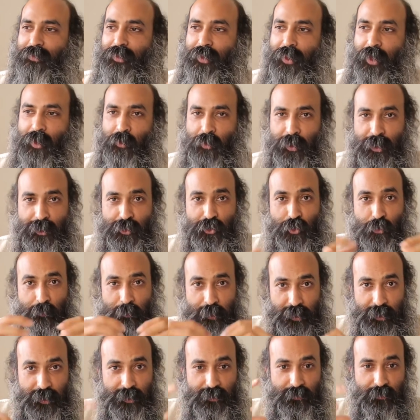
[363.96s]
Now, let's
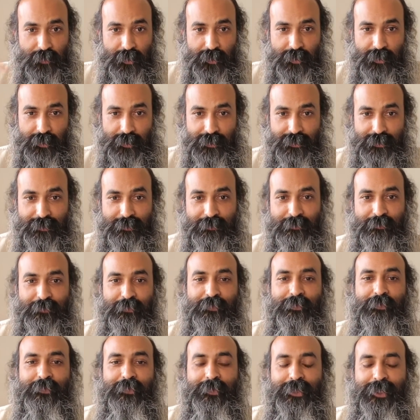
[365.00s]
open this further.
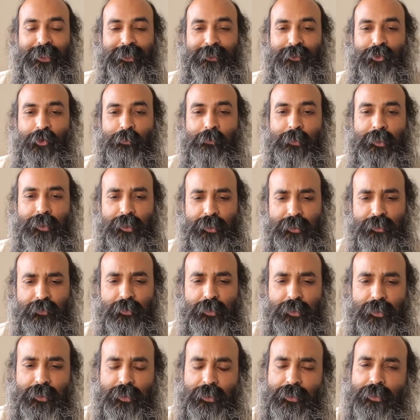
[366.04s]
Let's open this
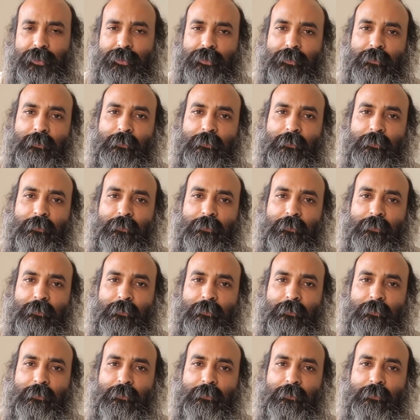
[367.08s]
further.